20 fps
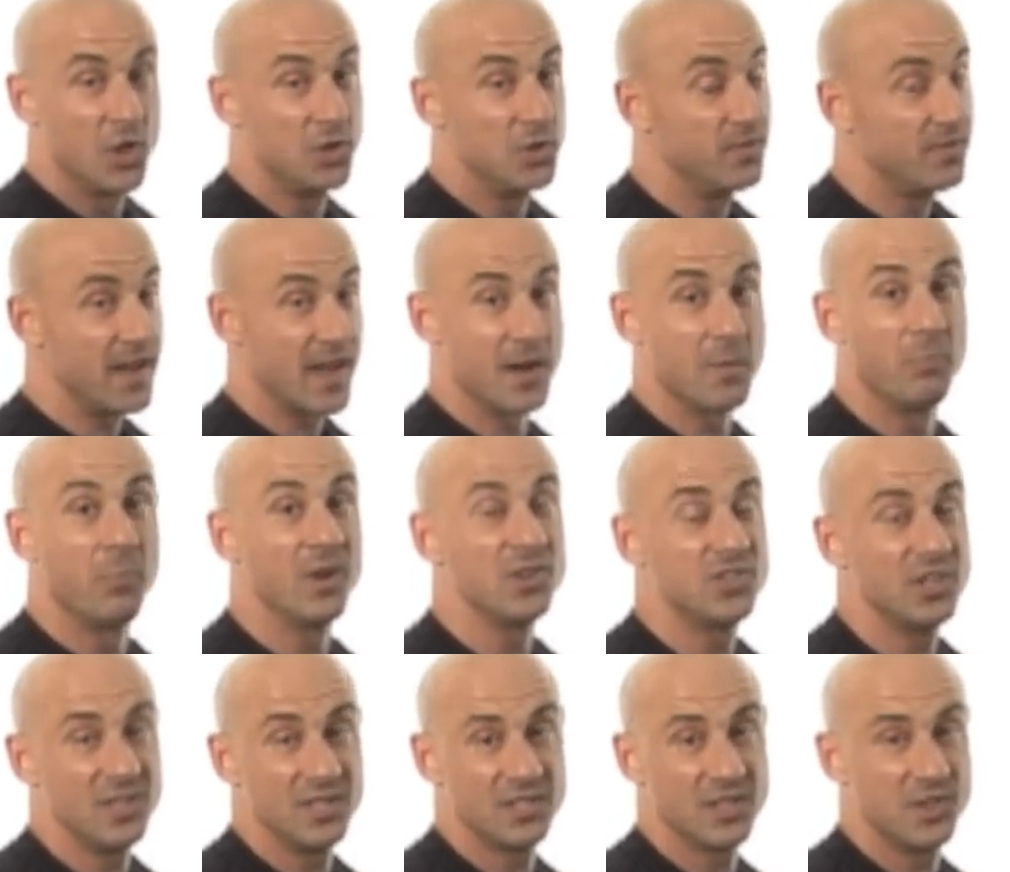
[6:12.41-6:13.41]
You've got a
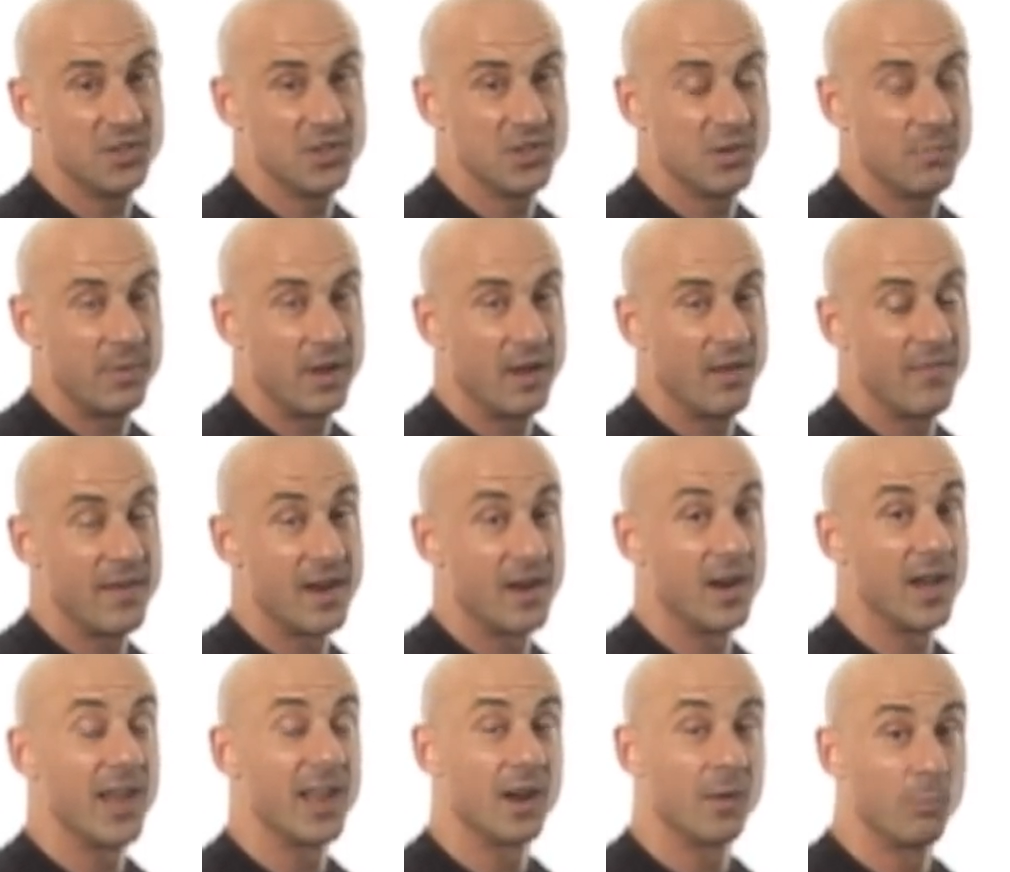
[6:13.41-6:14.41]
bunch of these under your belt
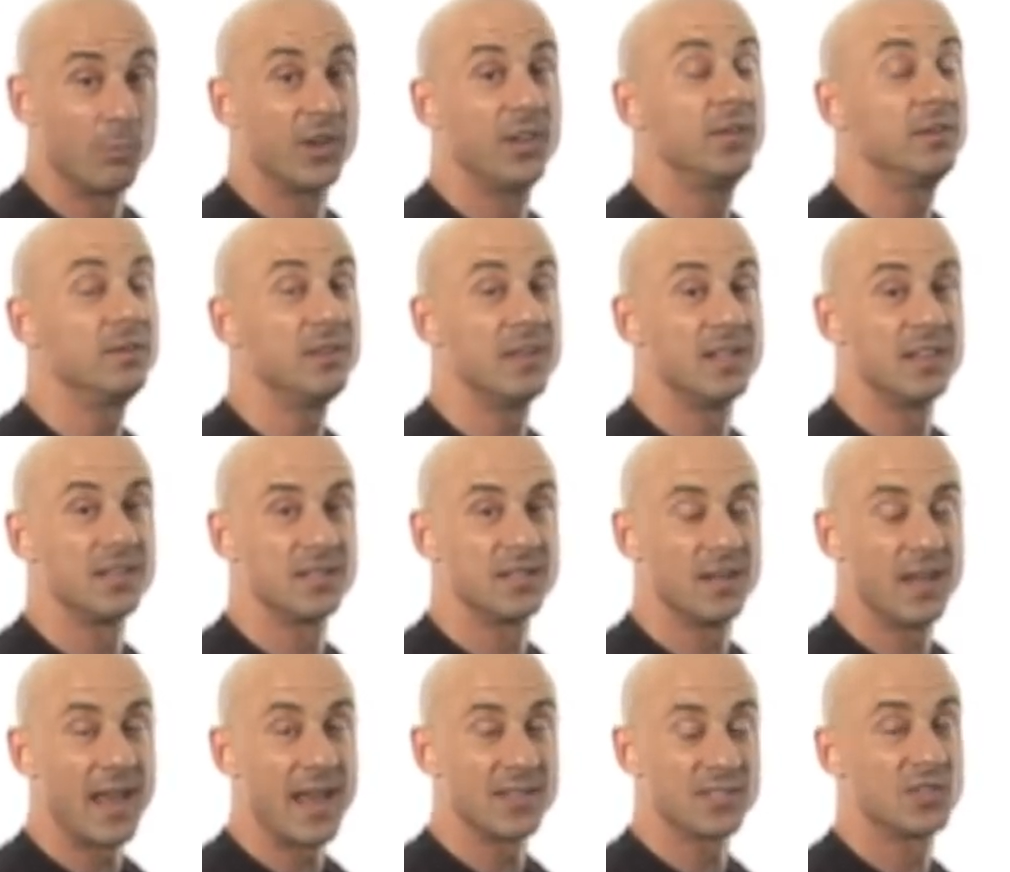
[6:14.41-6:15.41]
now, and I'm curious
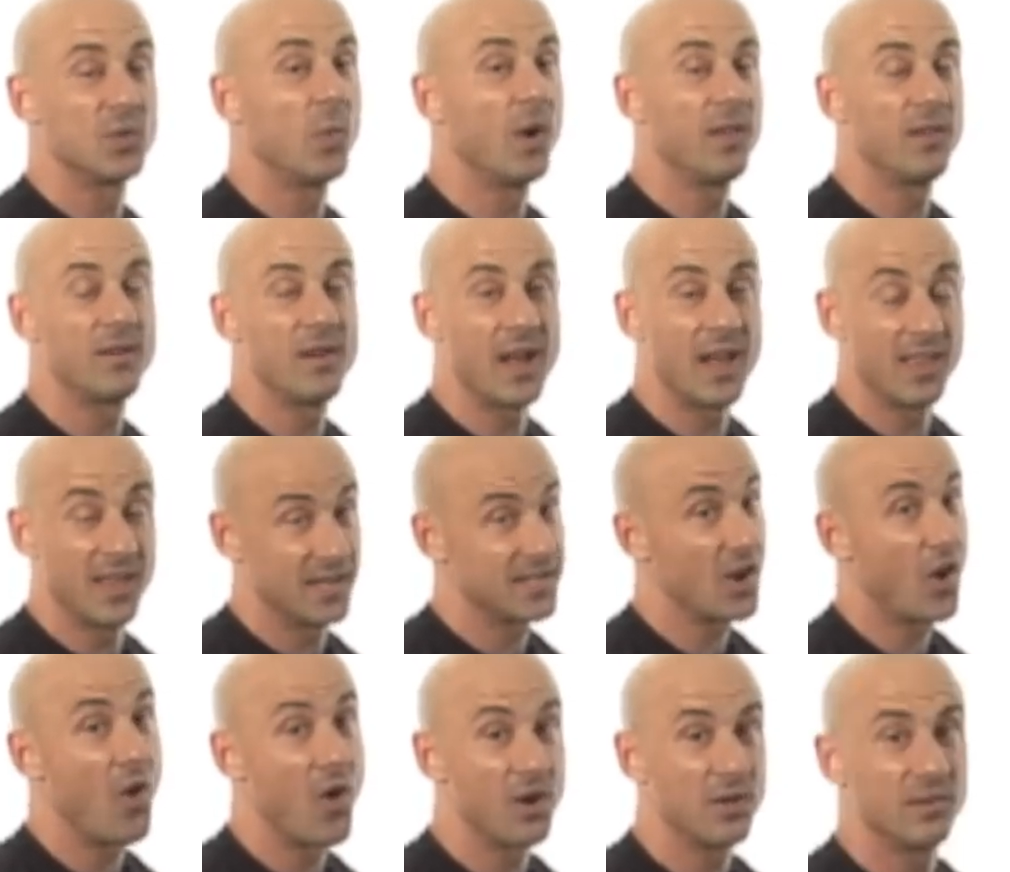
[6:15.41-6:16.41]
as to whether or not
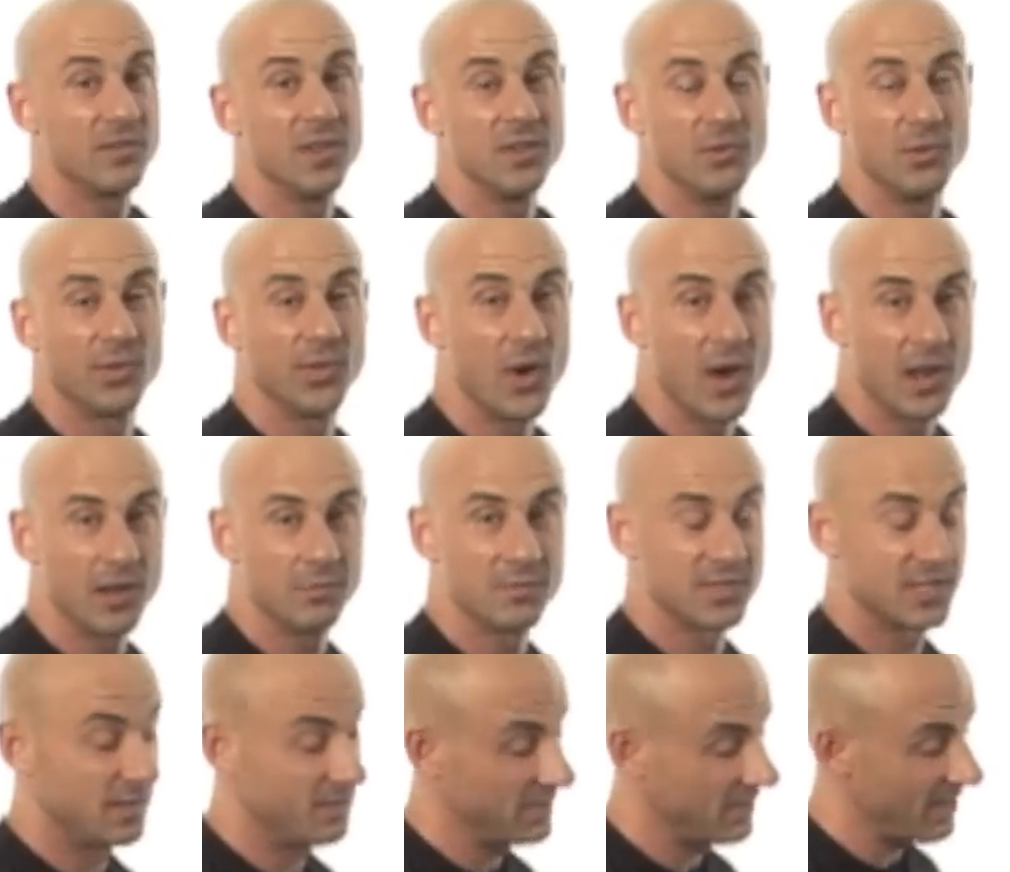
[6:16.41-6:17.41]
it's harder than you thought it
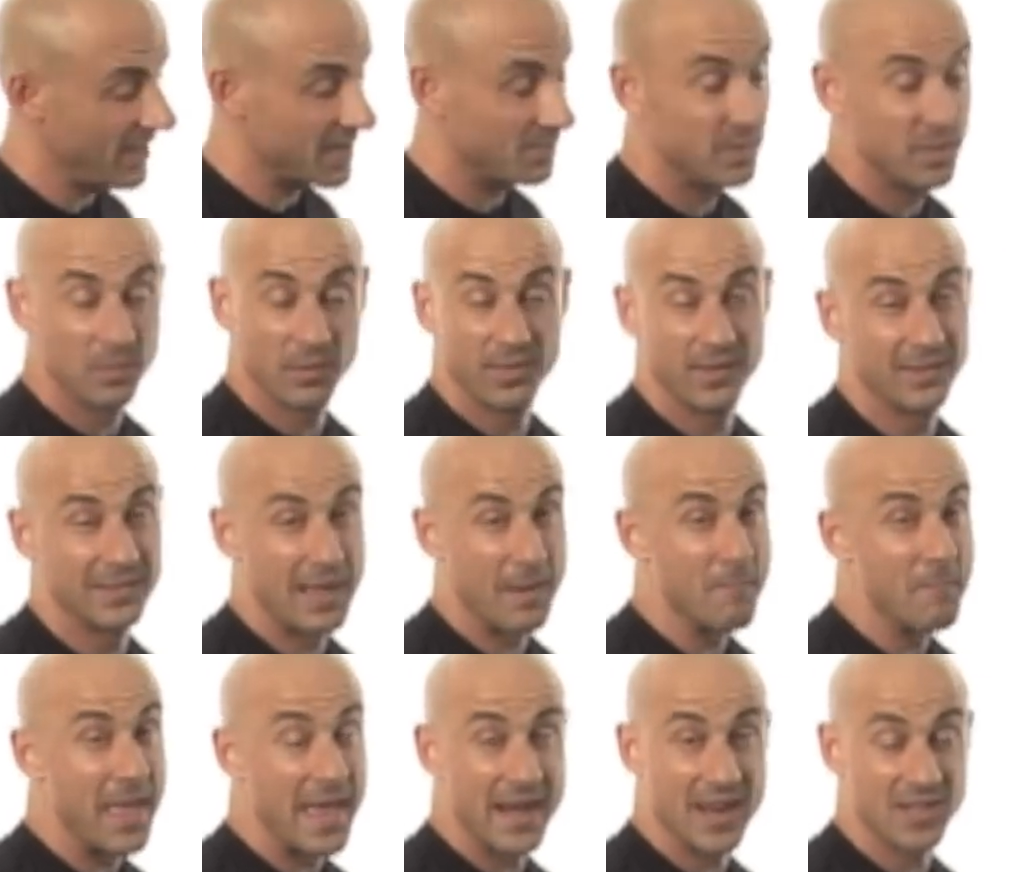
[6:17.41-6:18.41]
was going to be. A lot of people think
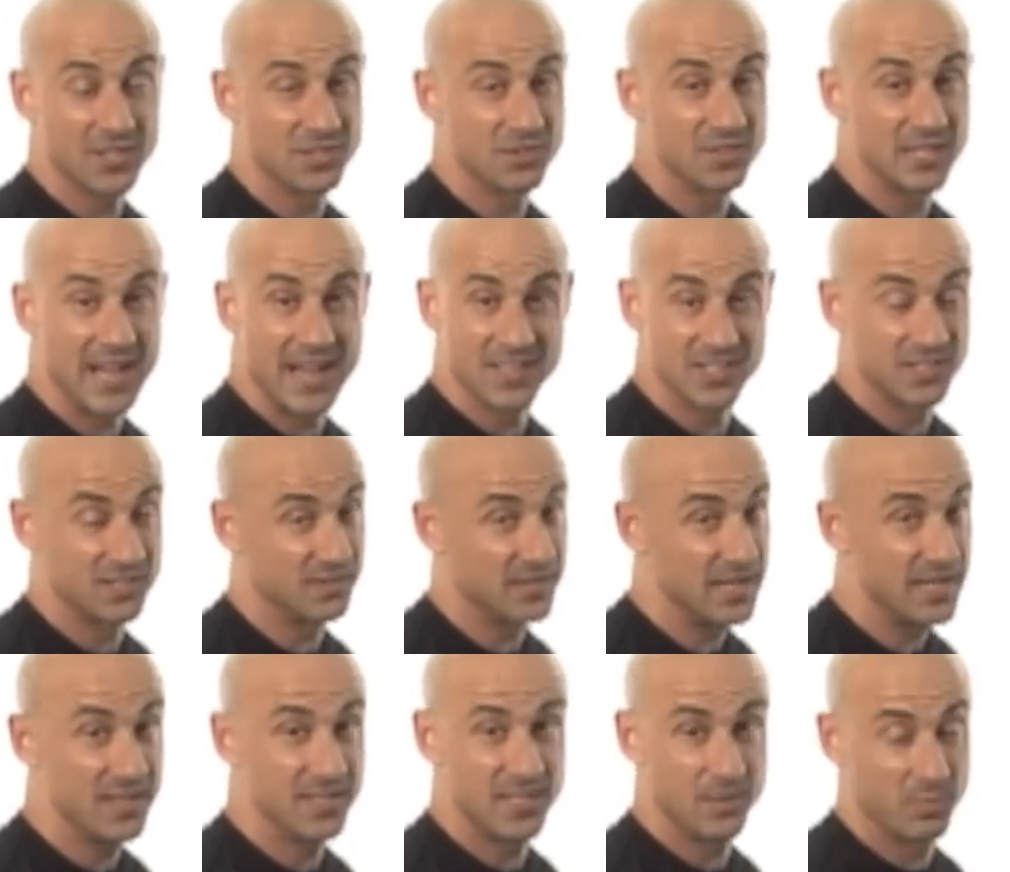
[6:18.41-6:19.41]
that mat exercises are
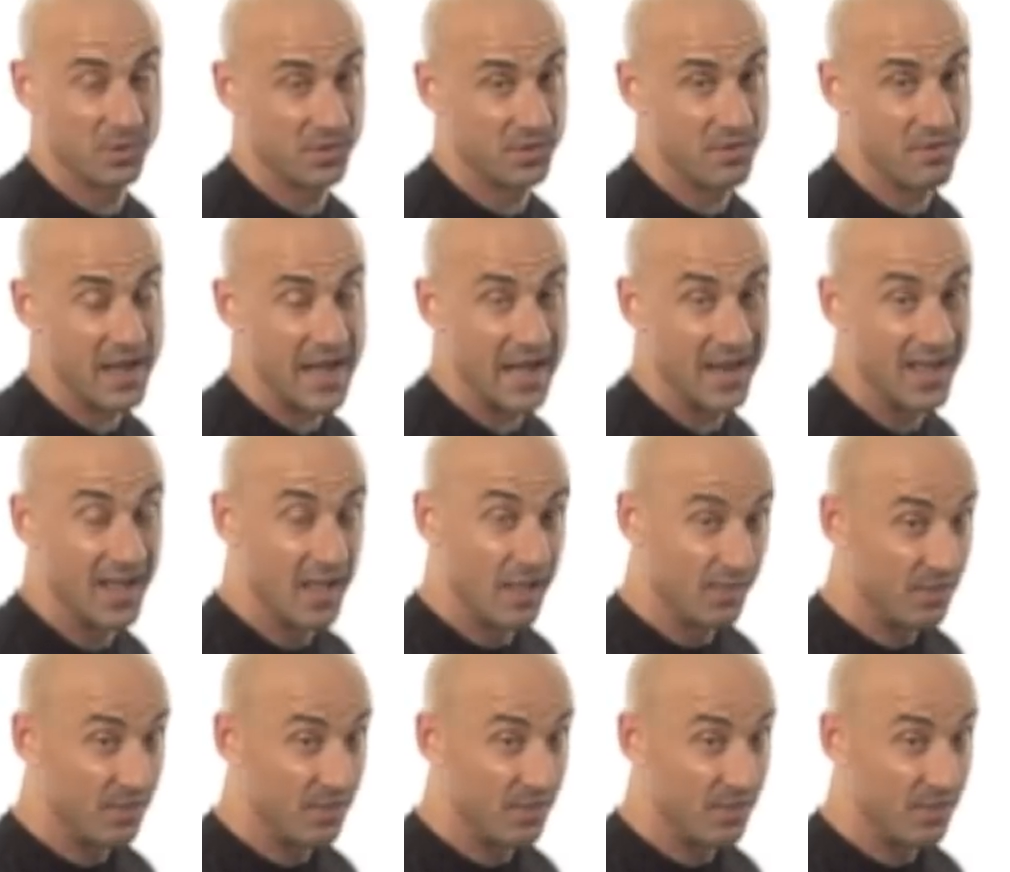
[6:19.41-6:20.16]
easy, but they're not.